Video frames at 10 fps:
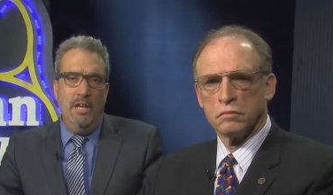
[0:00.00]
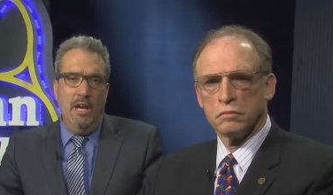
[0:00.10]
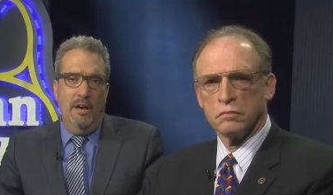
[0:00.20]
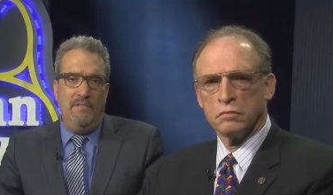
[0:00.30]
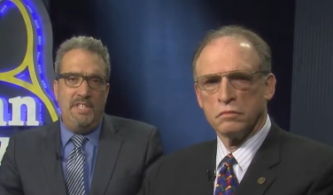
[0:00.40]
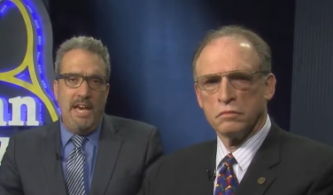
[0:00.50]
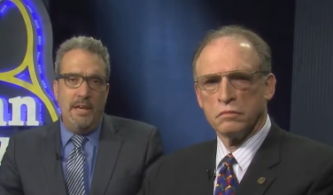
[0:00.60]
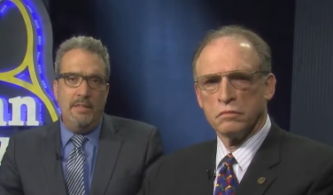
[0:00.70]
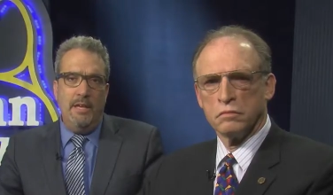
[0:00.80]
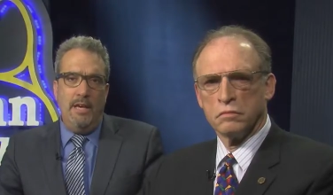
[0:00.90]
Speaker 1: of death
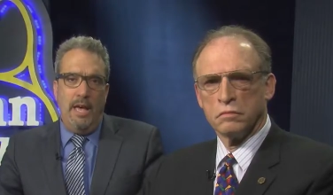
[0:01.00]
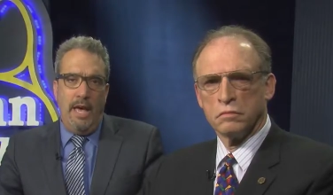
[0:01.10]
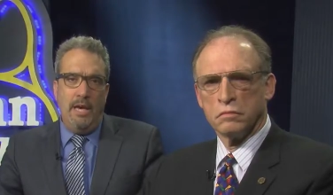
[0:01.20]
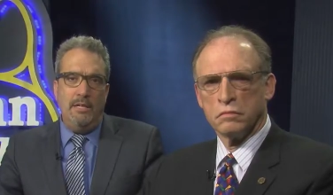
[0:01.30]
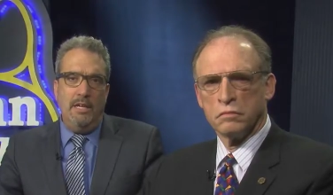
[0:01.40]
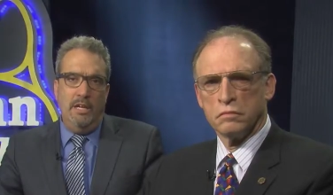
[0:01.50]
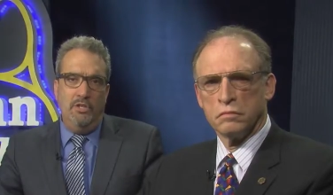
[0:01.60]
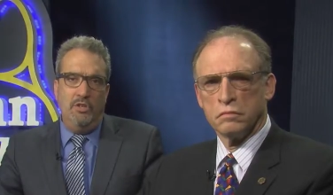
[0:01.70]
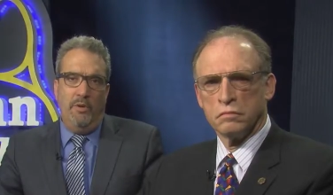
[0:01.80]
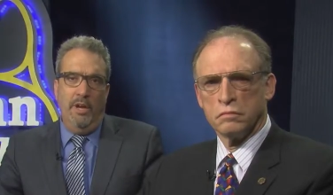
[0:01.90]
and
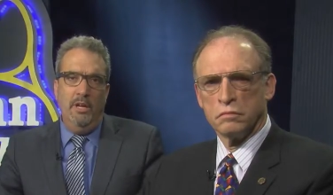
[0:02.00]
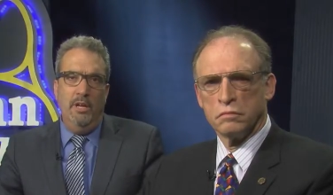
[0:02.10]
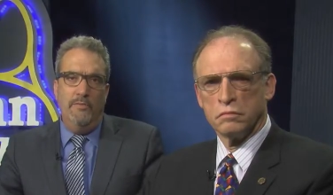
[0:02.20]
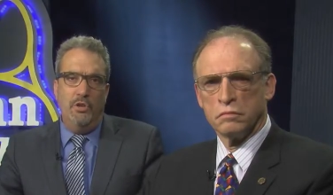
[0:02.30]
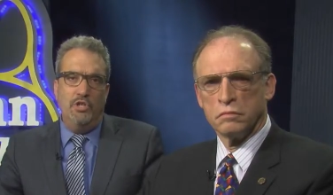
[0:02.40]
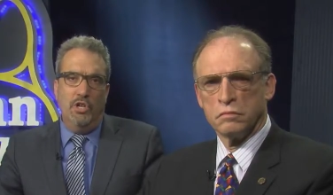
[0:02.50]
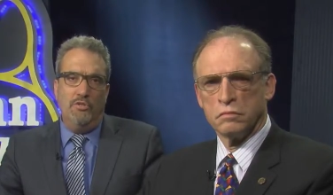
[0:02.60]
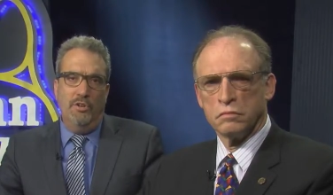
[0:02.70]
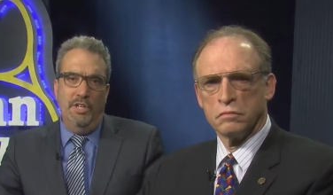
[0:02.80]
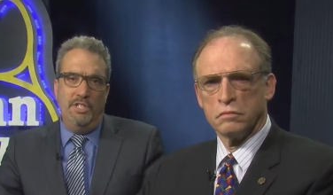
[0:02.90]
injury for children
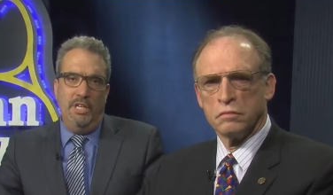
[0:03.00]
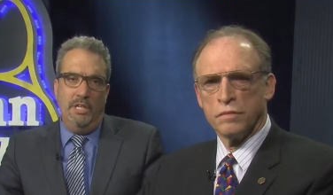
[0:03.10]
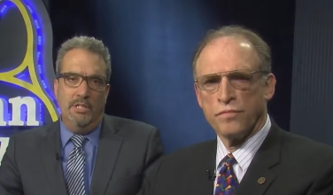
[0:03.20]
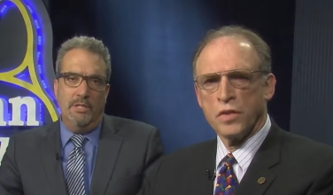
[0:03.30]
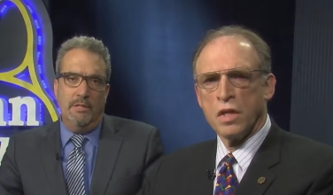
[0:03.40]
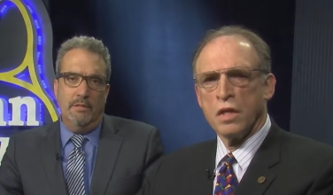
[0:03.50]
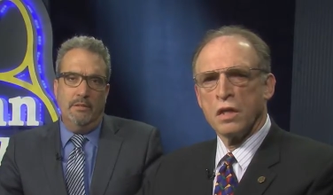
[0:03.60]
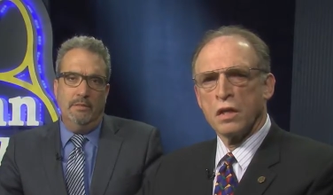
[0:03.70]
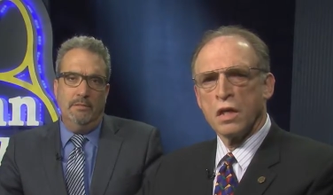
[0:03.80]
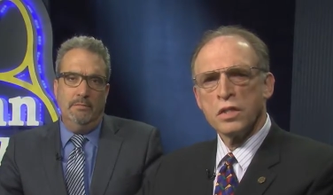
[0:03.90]
and teens.
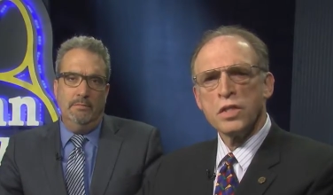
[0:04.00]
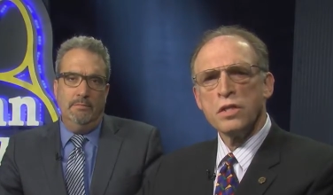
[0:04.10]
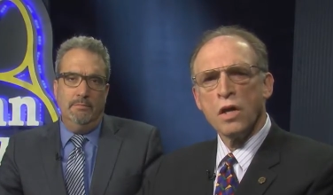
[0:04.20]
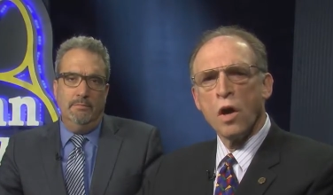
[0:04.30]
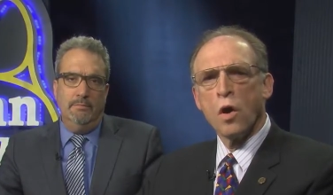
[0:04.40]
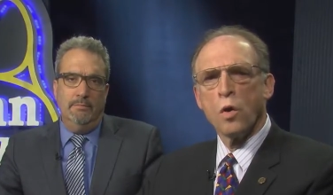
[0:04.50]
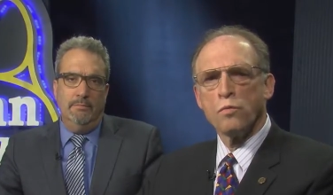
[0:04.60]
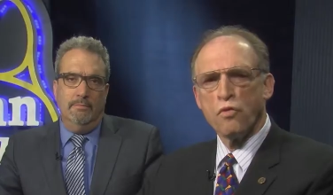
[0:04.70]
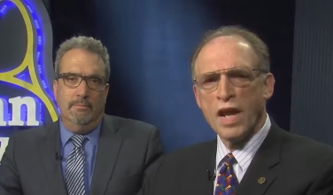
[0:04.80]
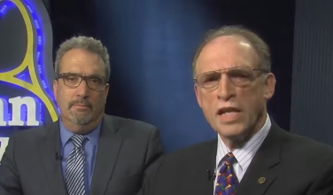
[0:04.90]
Speaker 2: Guns in the home
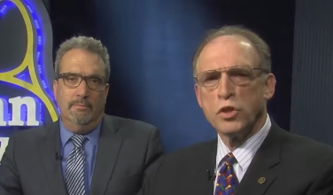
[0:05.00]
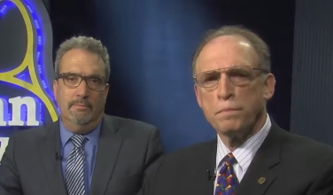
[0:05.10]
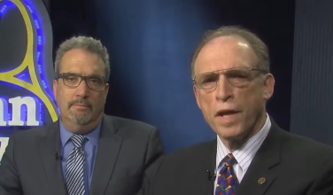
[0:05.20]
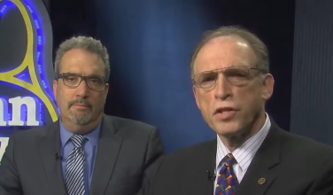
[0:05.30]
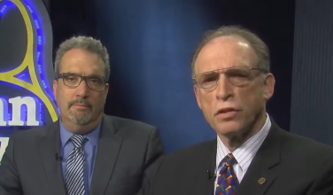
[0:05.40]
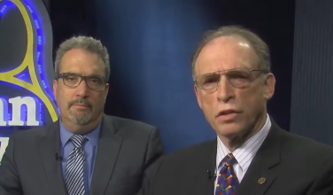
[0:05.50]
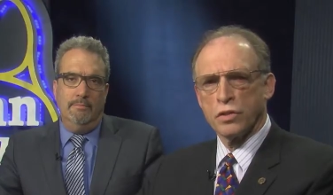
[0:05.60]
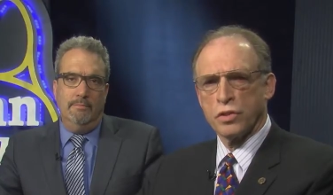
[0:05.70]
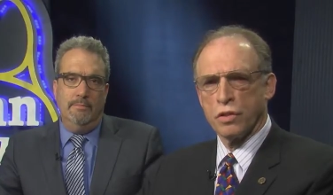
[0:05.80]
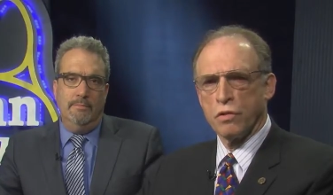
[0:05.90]
raise special
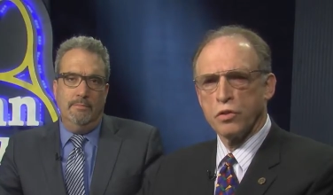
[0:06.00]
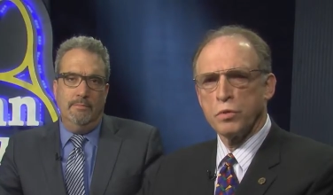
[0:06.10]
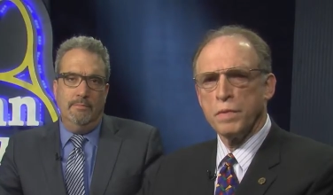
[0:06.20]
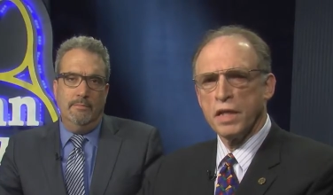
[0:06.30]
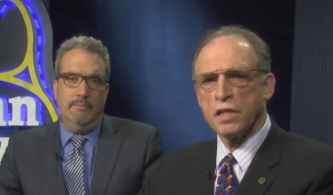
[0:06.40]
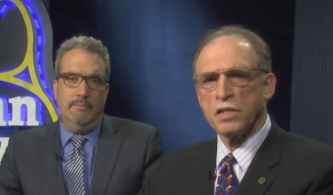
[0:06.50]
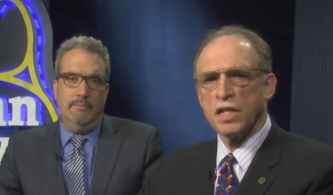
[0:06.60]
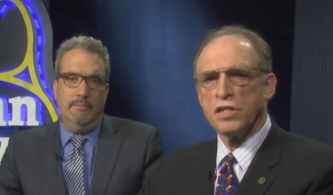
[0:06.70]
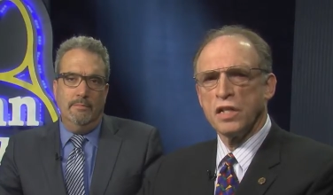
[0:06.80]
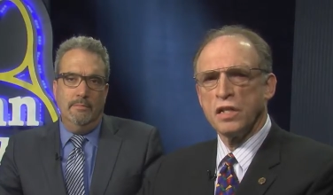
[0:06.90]
concerns because they
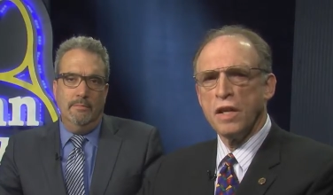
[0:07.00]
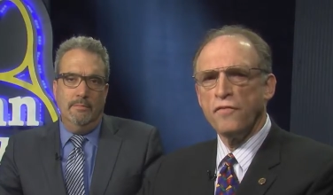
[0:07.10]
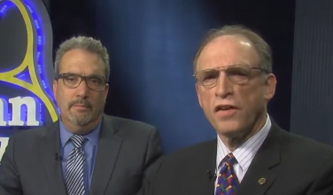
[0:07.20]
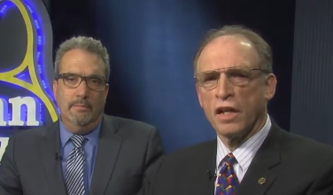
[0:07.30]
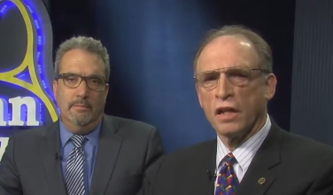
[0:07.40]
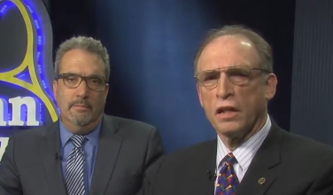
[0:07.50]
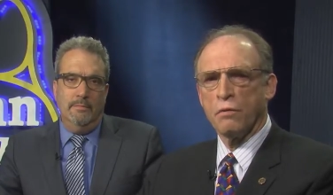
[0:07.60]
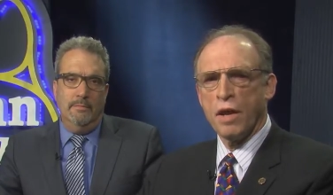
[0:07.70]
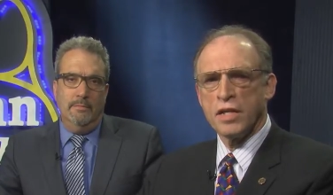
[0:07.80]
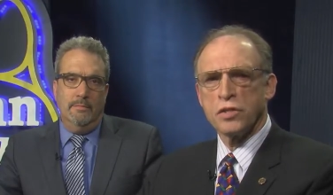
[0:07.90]
significantly
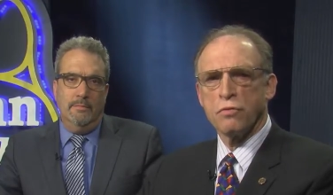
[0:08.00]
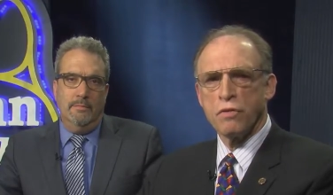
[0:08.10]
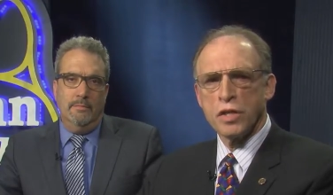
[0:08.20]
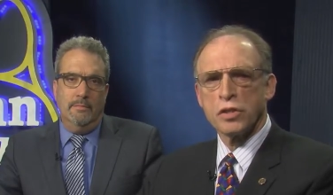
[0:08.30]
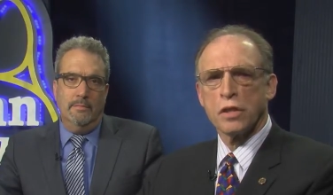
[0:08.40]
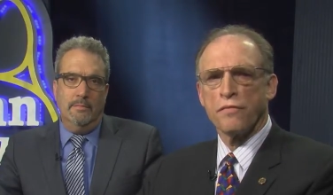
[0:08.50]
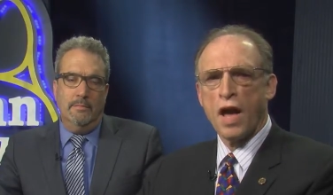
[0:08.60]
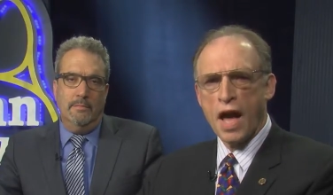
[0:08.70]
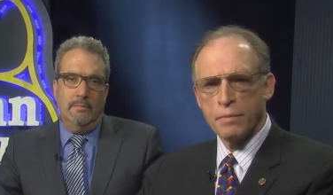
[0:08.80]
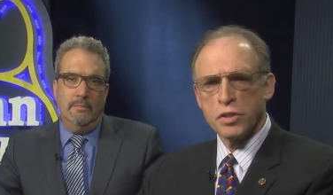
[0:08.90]
raise the risk of
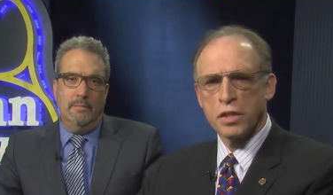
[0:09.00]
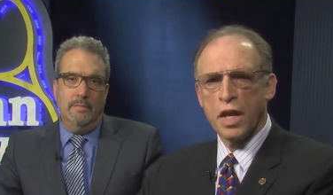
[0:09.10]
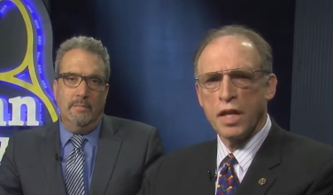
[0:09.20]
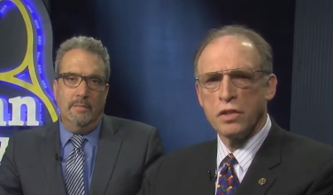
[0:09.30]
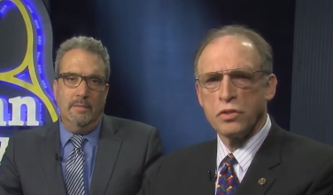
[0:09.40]
homicide,